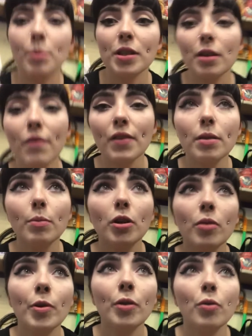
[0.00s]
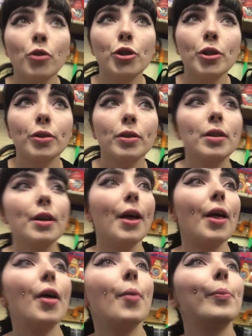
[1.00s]
stuff at the moment.
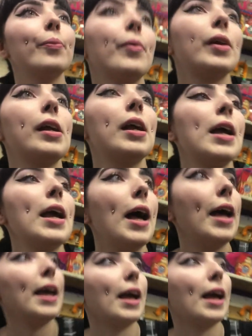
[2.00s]
Um, I